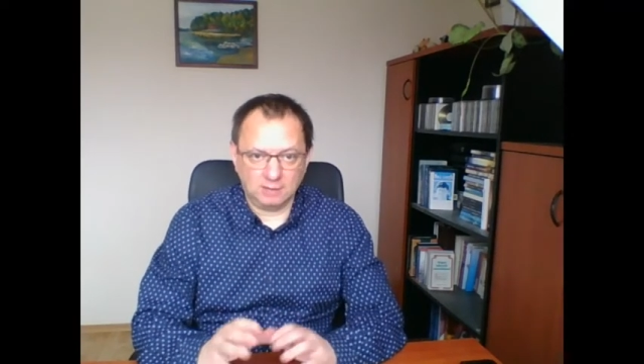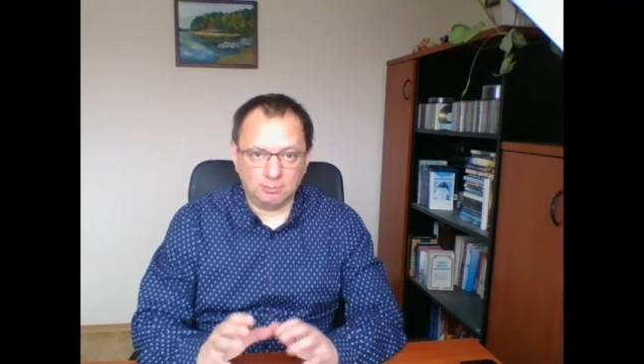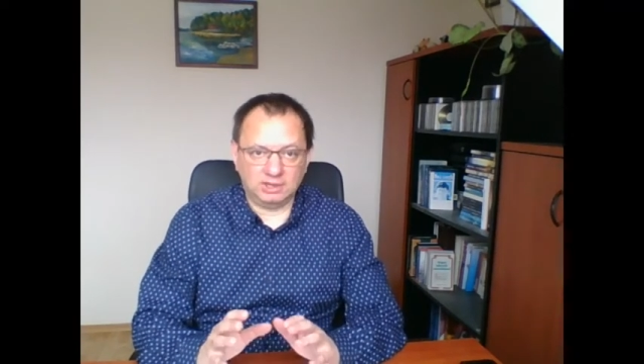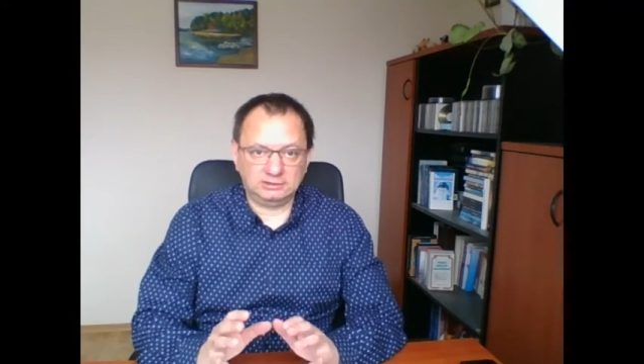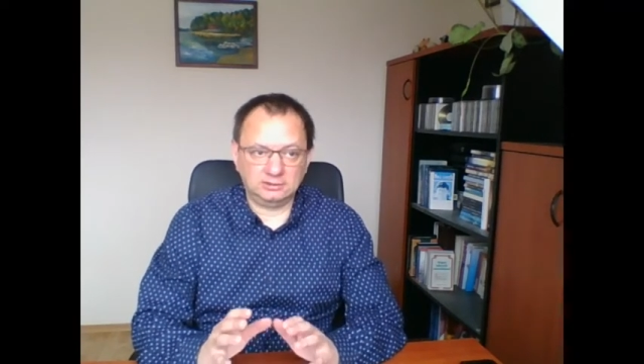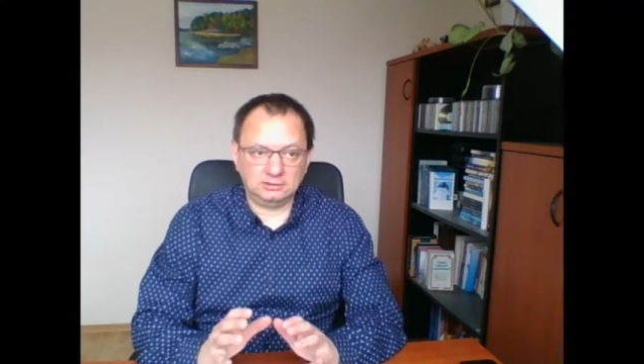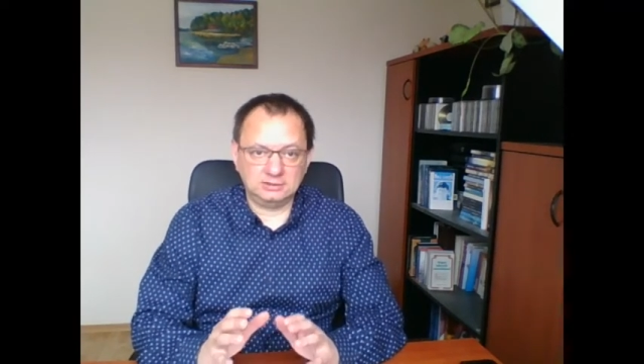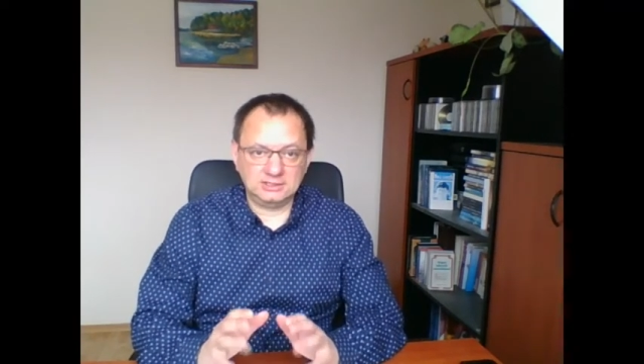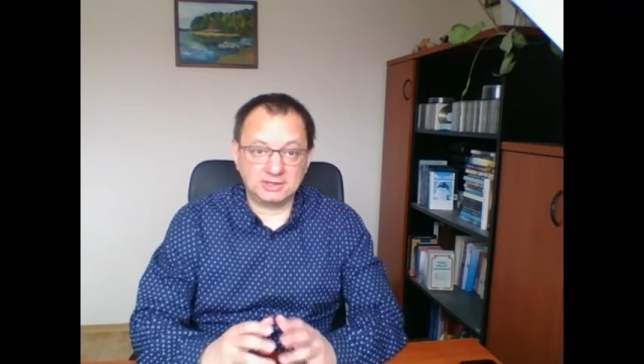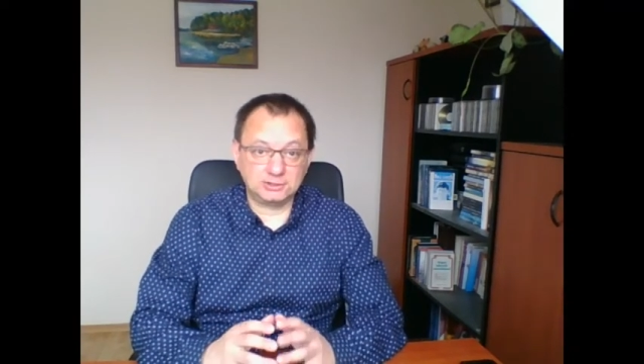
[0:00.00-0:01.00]
But
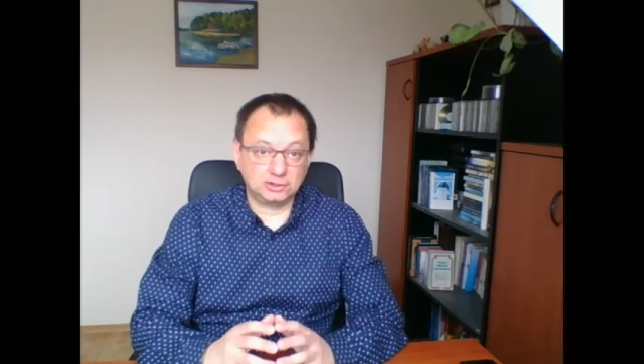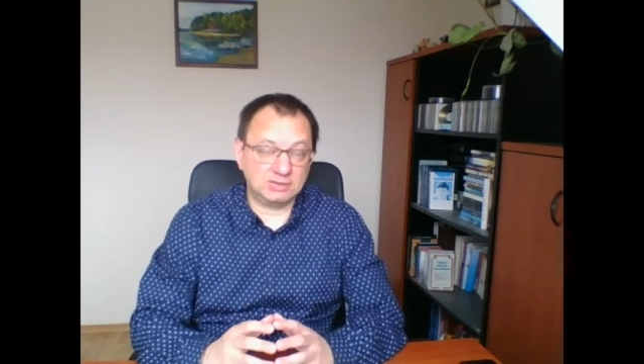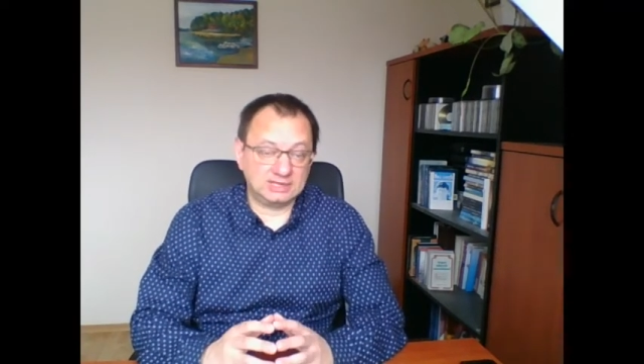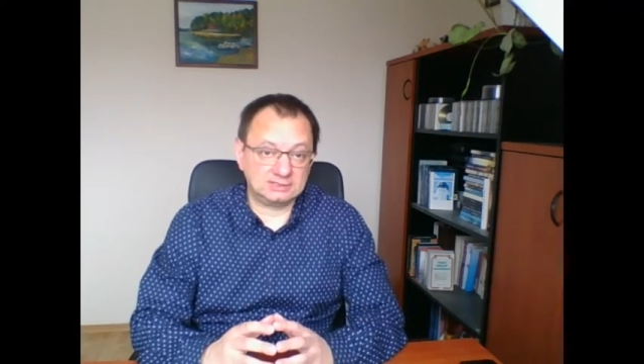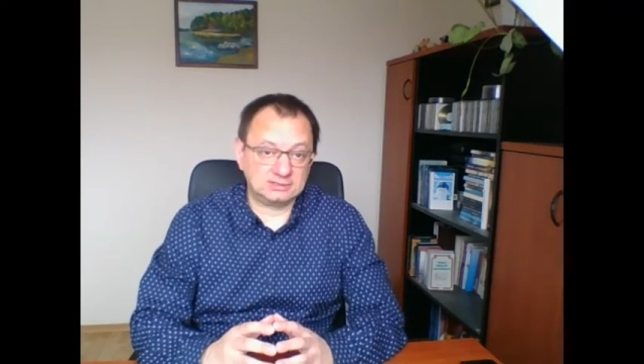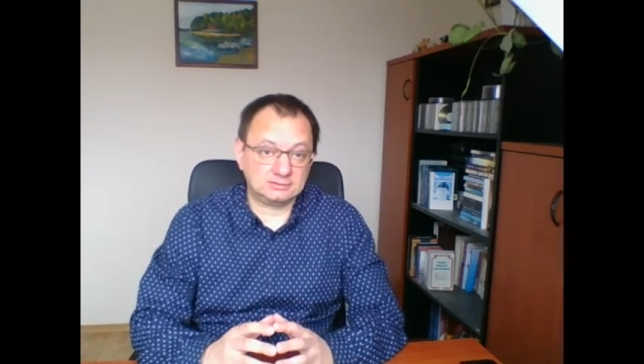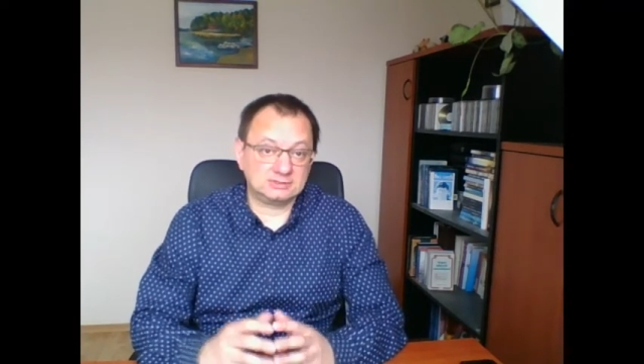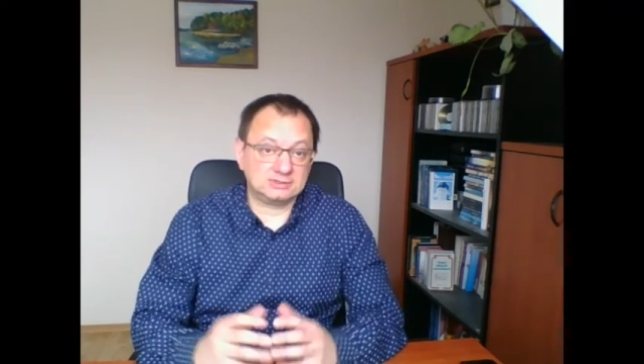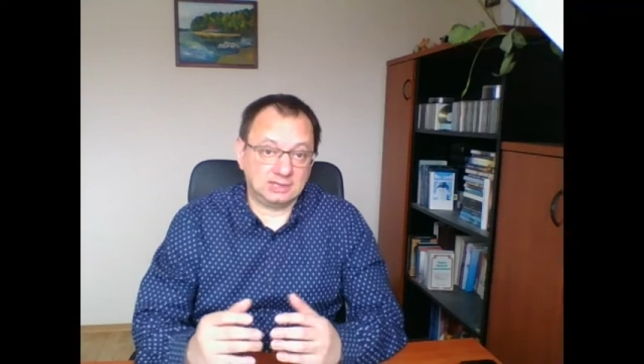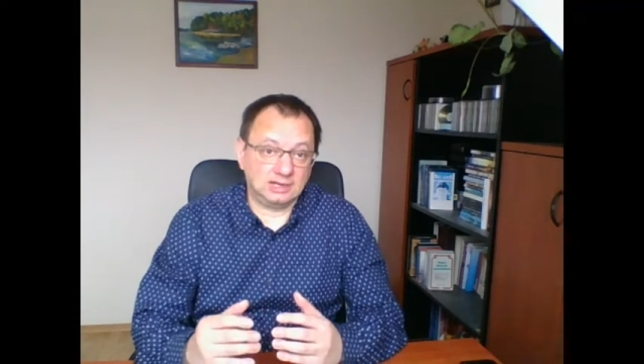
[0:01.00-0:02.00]
these measurements,
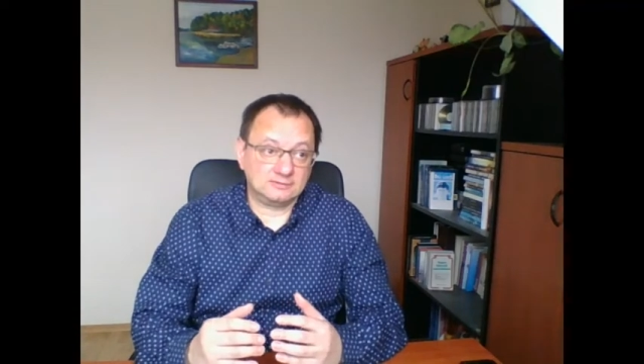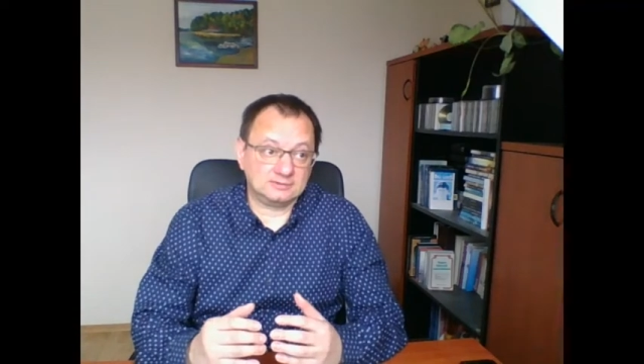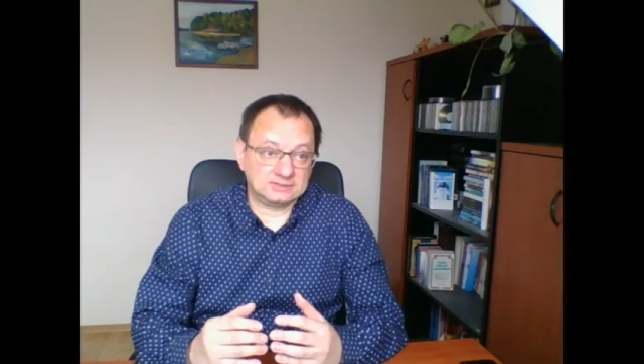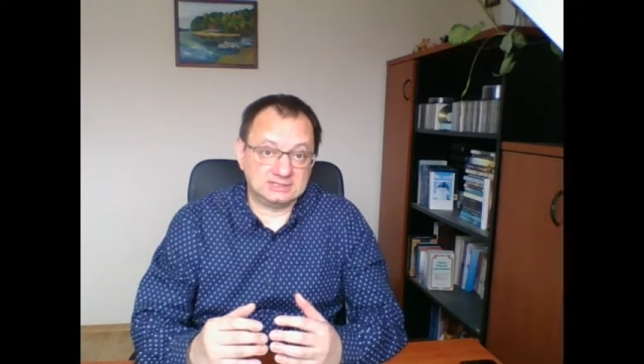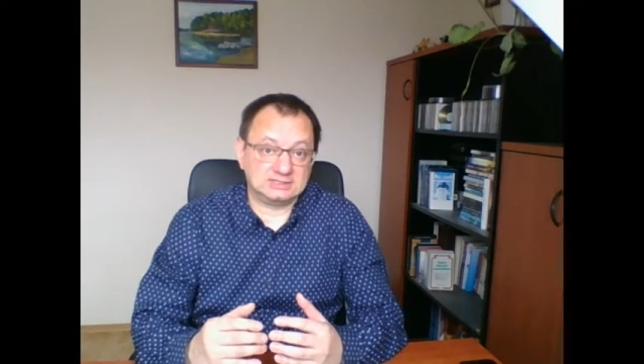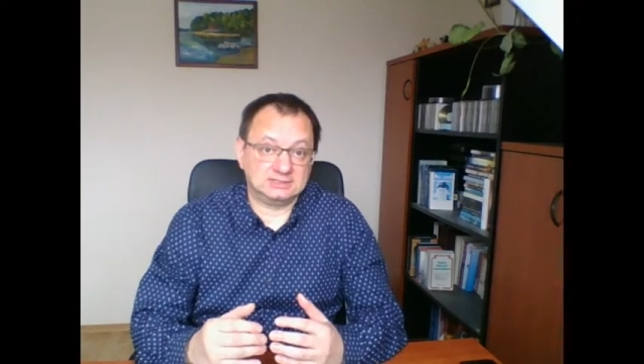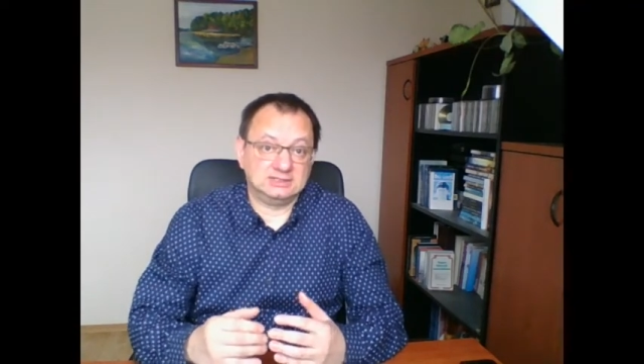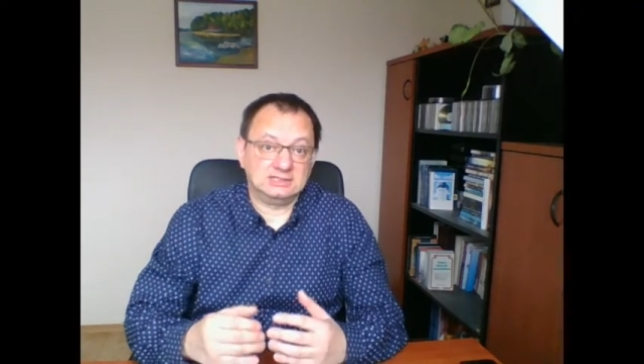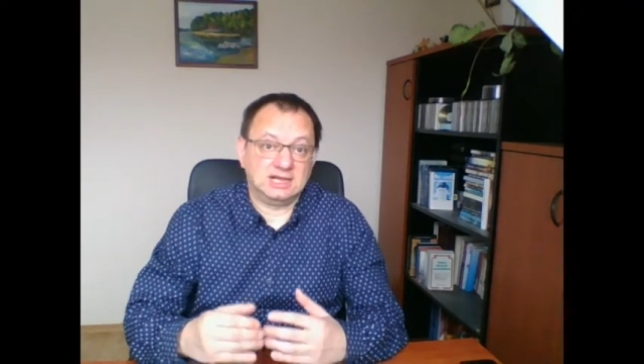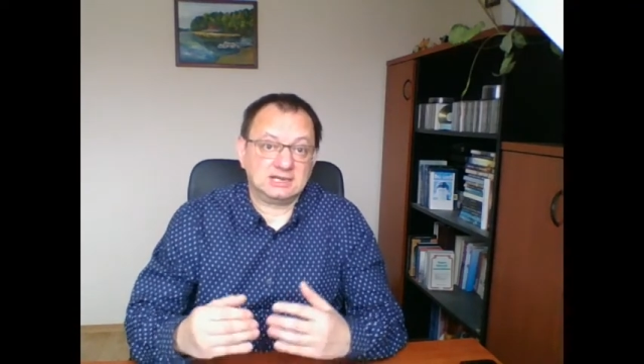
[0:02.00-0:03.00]
since
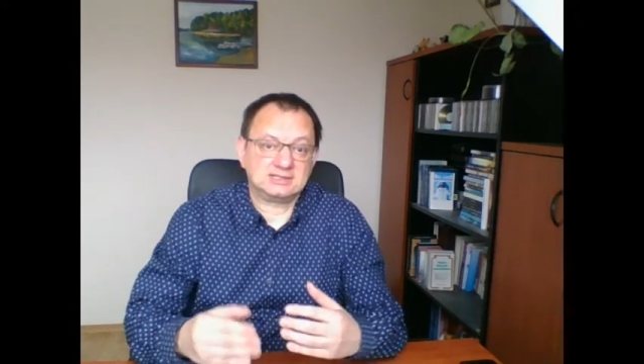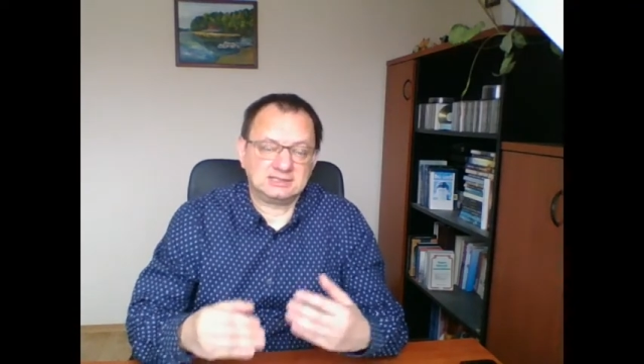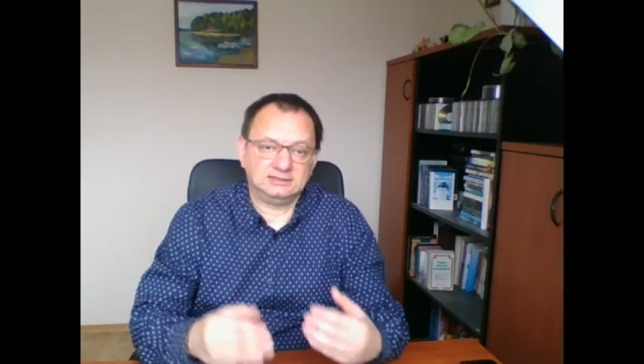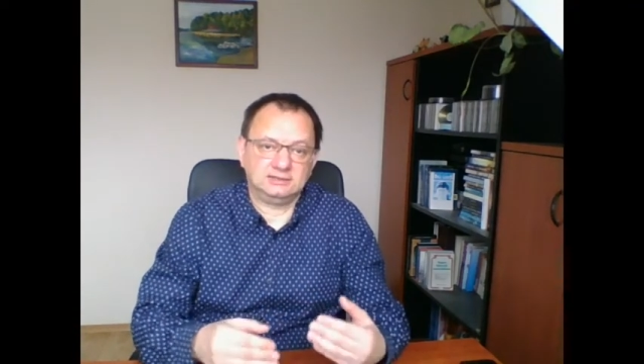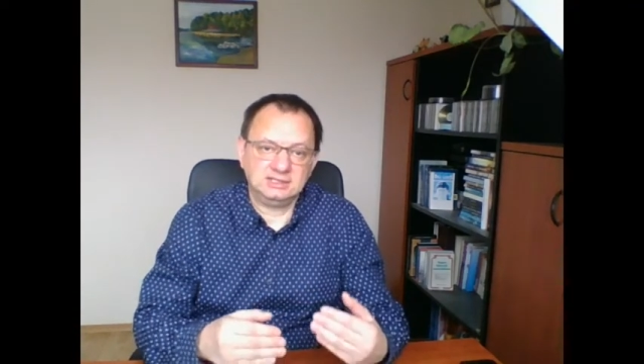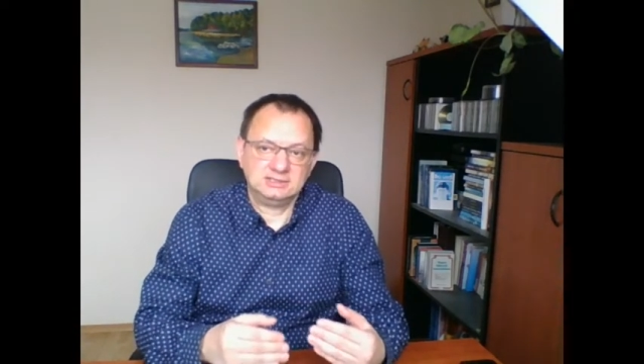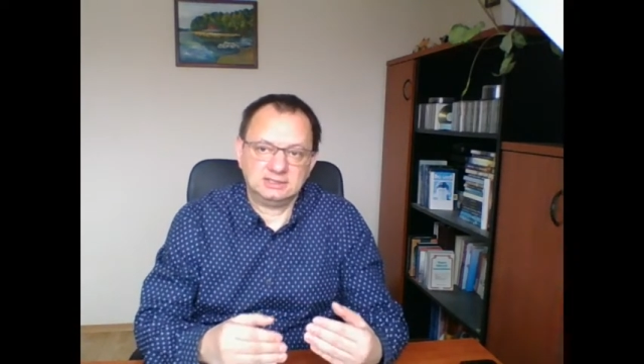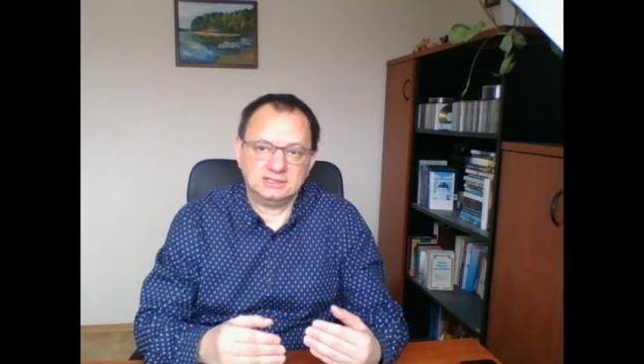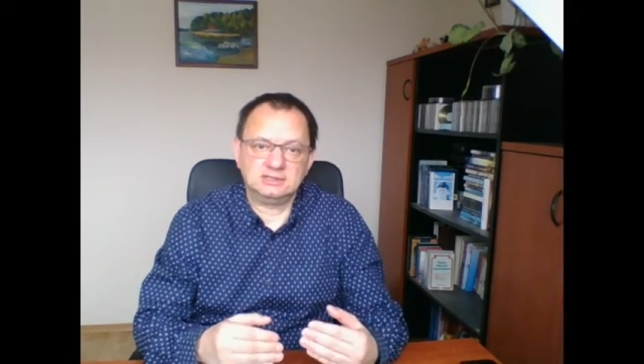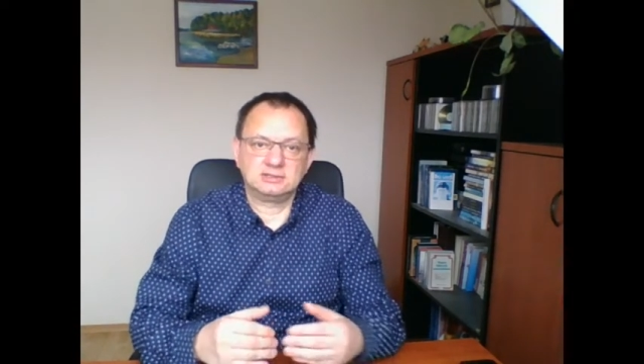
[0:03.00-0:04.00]
these are
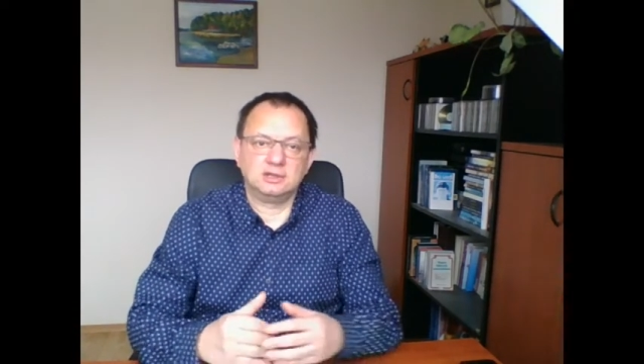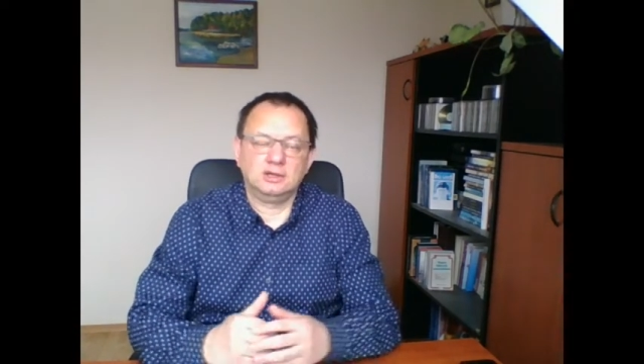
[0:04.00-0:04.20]
statistics,